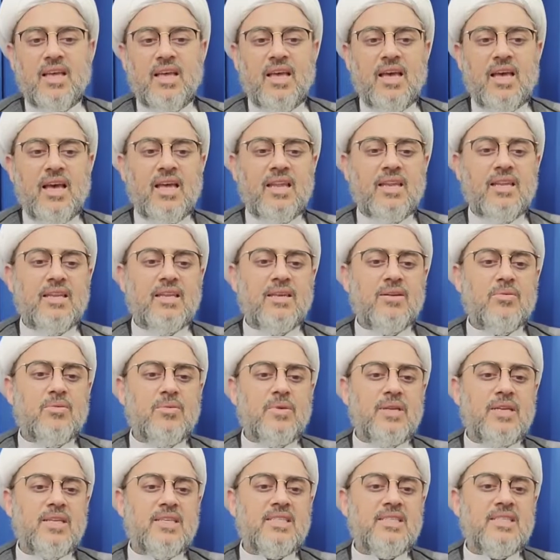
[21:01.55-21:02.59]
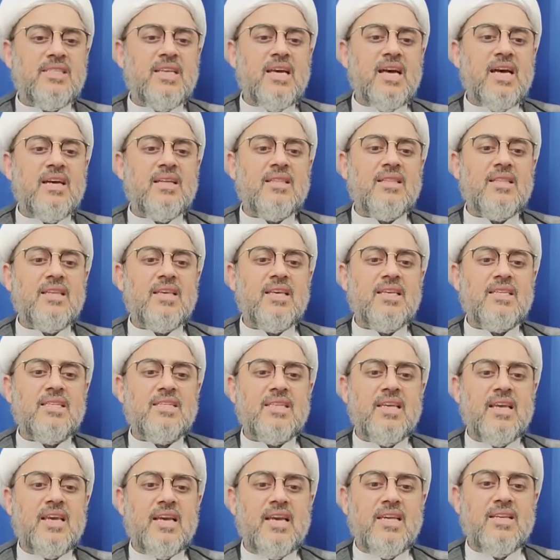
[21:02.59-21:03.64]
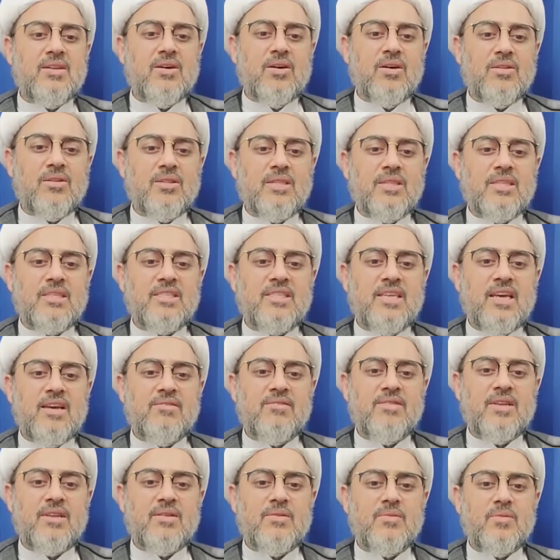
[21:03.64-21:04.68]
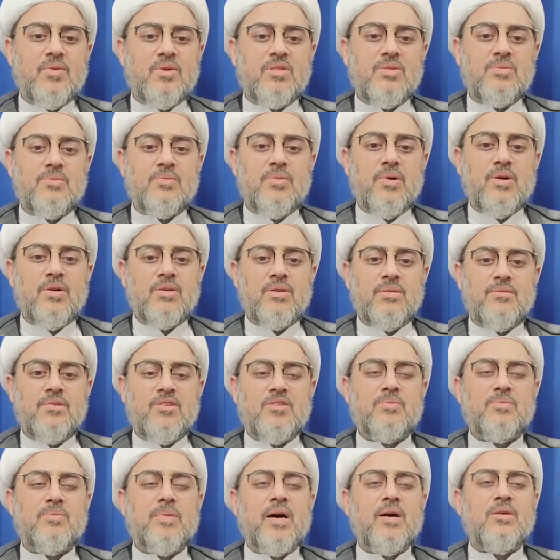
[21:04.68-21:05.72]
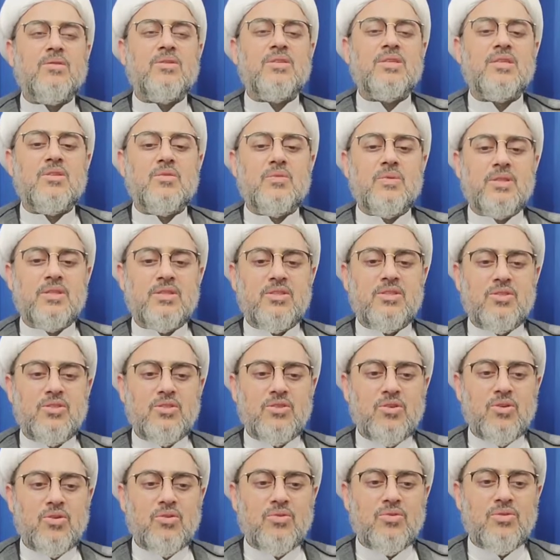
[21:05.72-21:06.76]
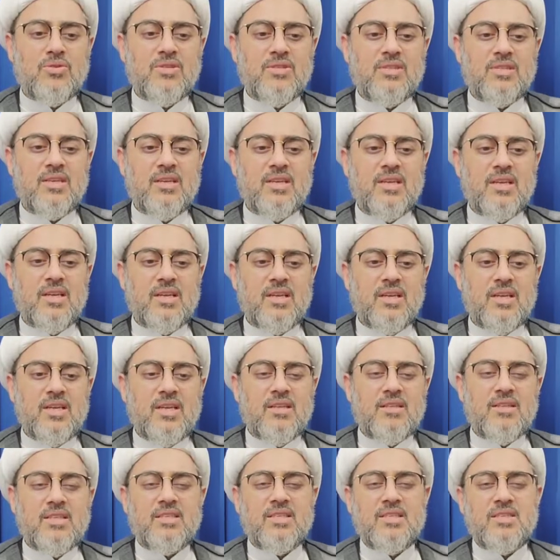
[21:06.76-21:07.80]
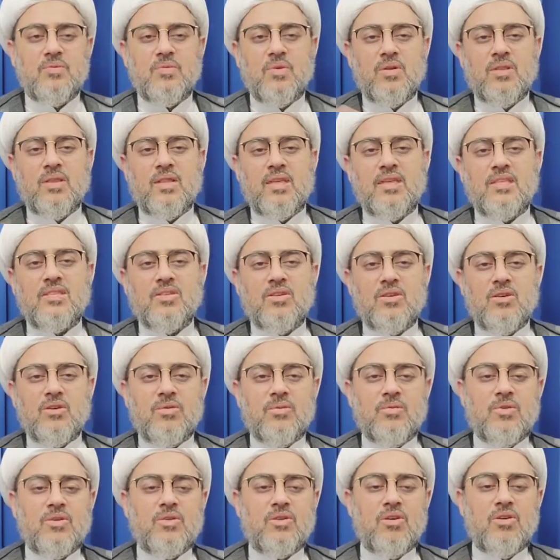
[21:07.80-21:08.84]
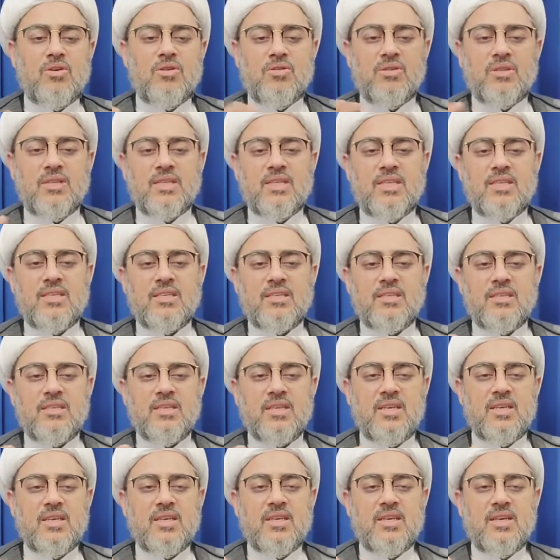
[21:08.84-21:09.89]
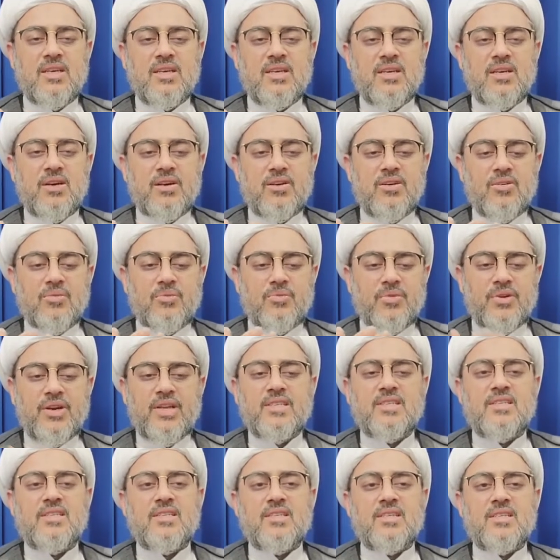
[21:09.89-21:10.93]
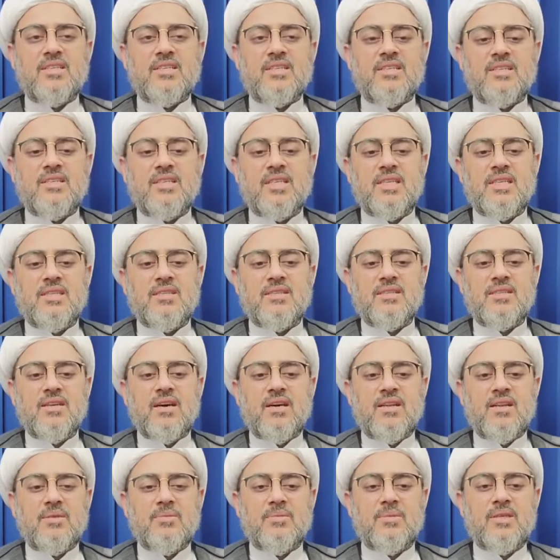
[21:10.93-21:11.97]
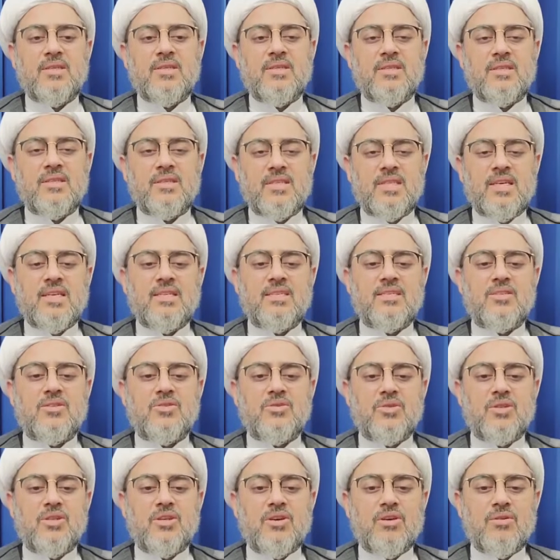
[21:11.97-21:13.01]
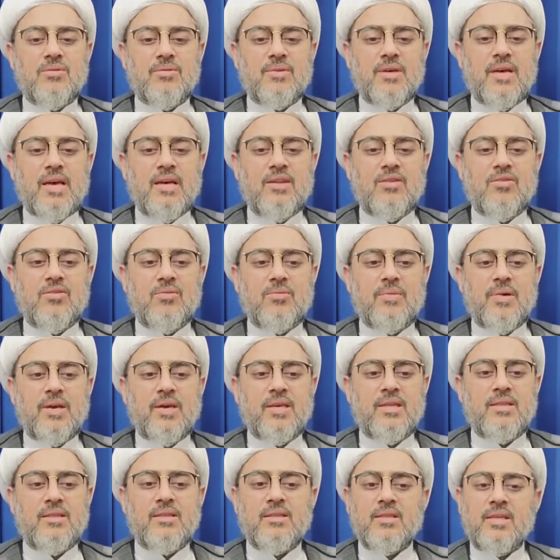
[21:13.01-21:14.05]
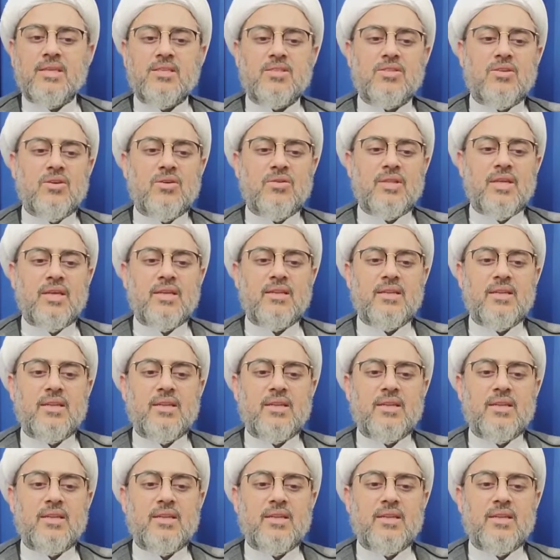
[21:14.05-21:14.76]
And Umar as-Sa'd, his head on the javelin was pounded with stones. This is what they saw, what all these oppressors, these Zalimeen did to the Ahlul Bayt, they saw that.